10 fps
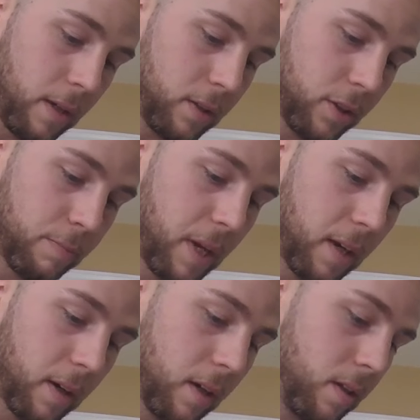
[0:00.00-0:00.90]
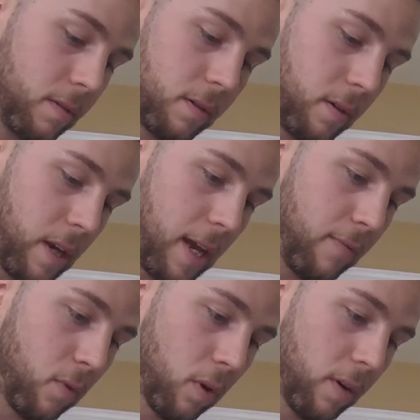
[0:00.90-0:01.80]
just make a name
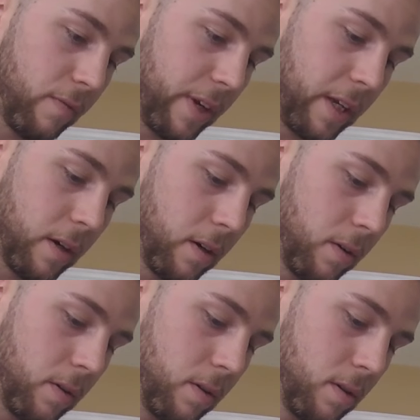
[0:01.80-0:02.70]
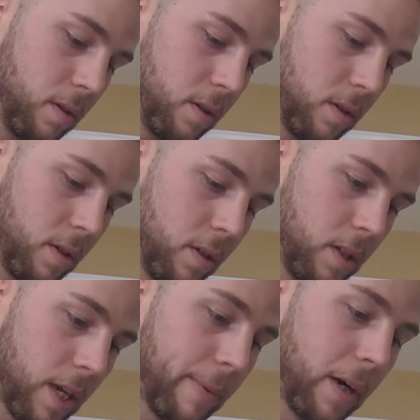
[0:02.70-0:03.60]
for it, video
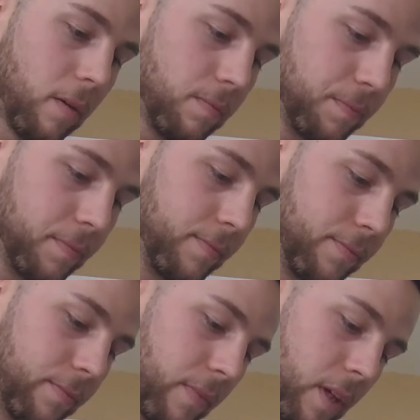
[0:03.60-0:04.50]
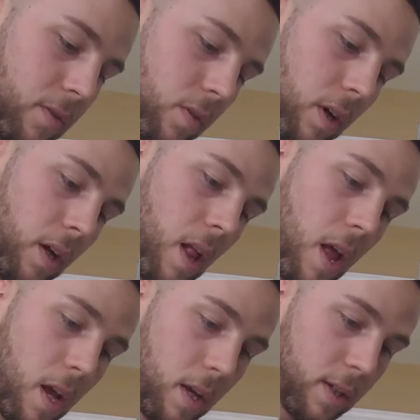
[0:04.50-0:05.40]
demo. So I'll
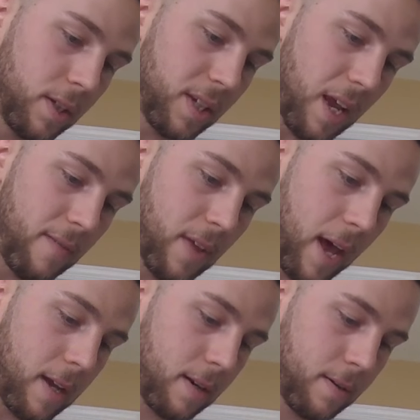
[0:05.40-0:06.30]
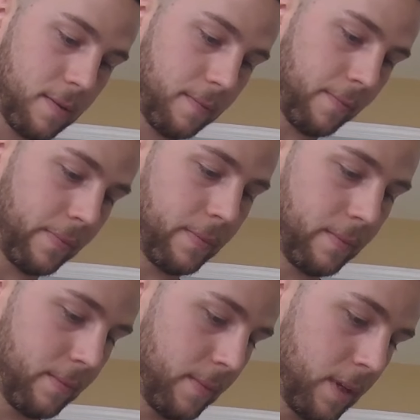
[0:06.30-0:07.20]
save that.
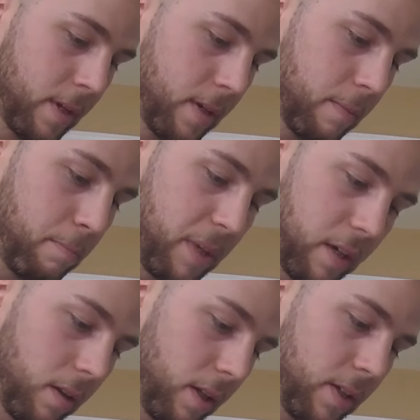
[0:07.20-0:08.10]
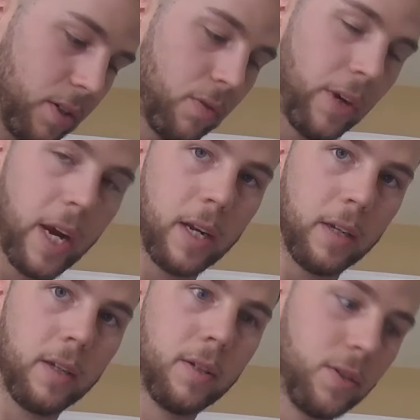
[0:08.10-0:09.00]
Meal is created.
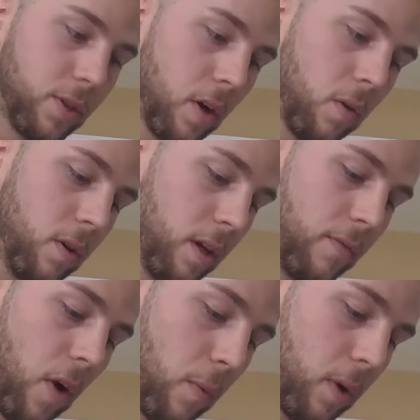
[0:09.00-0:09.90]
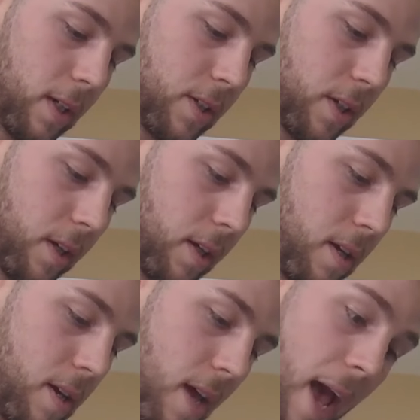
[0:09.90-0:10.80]
So if I want to
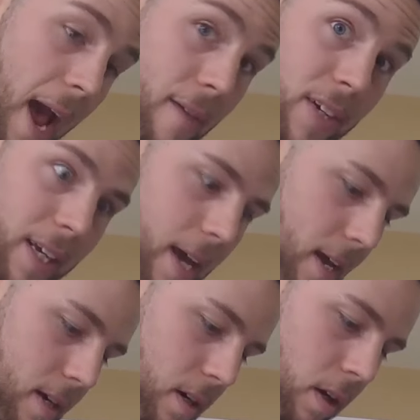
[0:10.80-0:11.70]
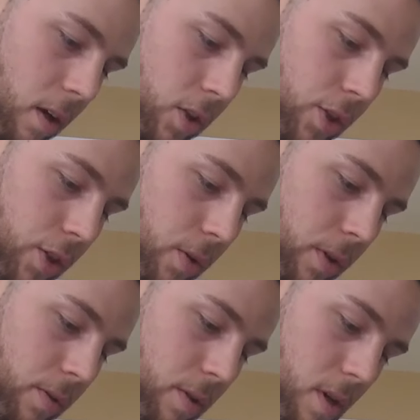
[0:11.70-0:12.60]
have it again, I'll just show you.